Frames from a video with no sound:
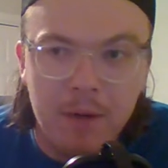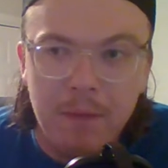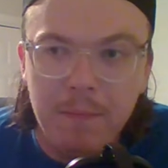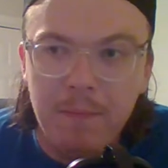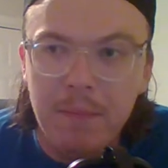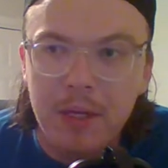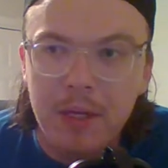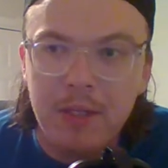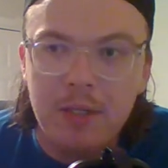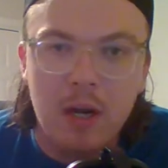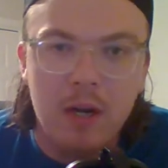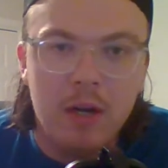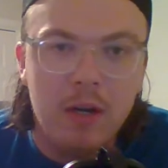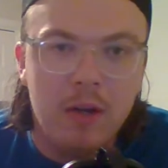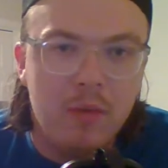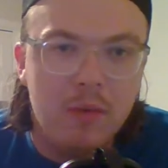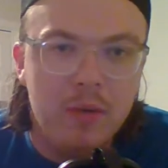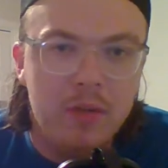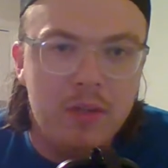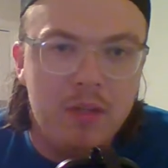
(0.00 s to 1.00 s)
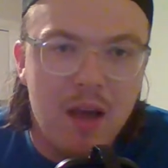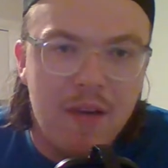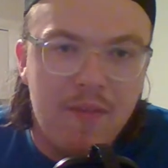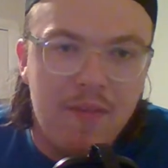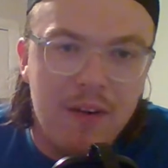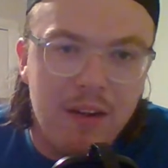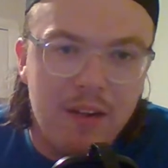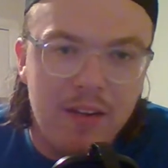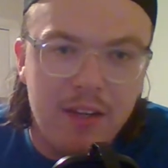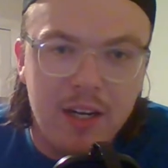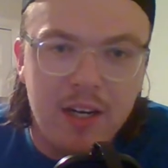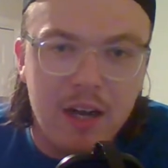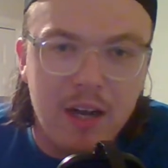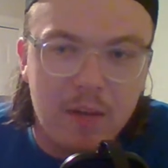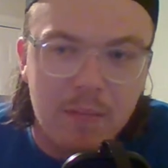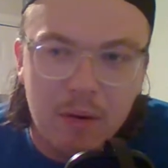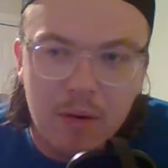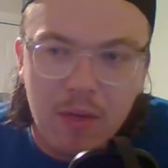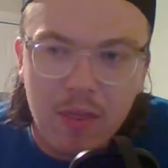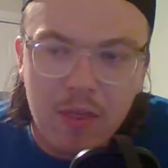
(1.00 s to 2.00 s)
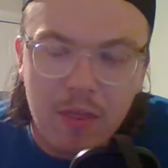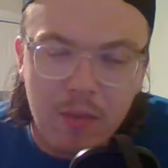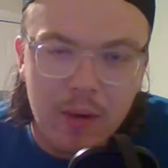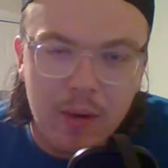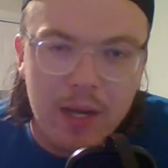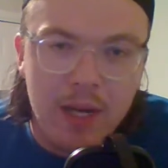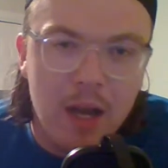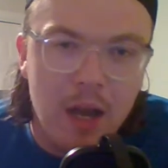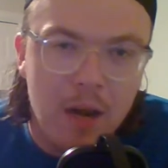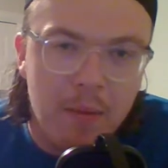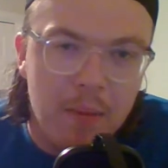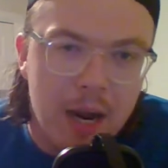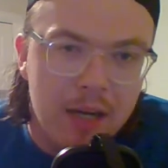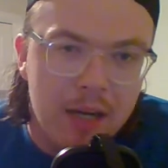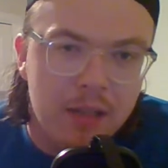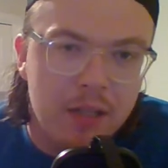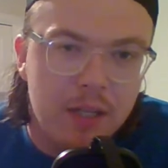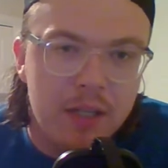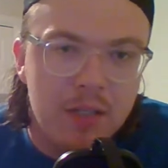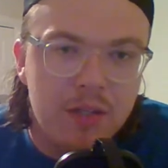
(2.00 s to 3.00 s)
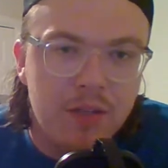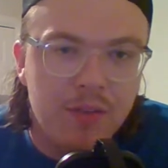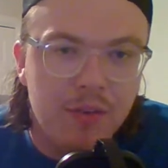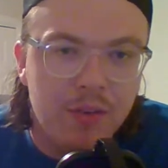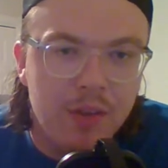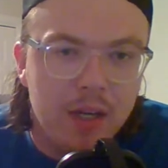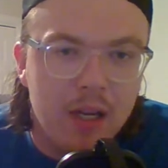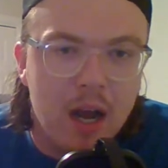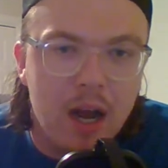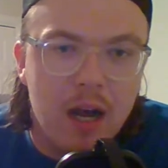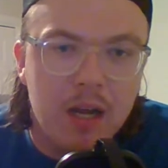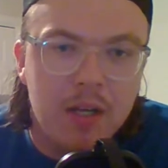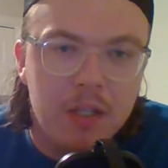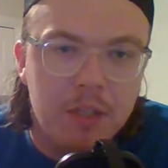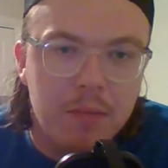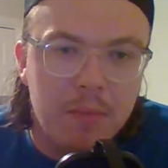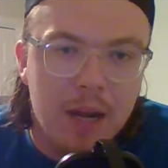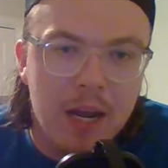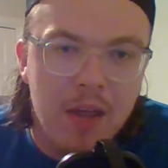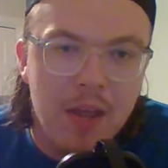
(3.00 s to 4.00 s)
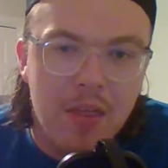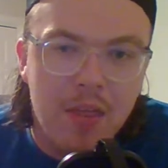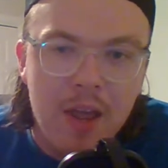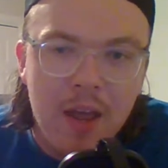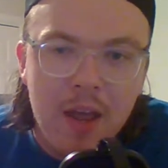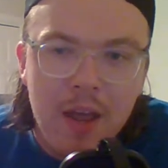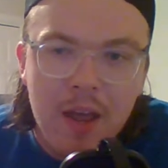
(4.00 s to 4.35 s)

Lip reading: McDonough was definitely number 3 on my list for the Conn Smythe.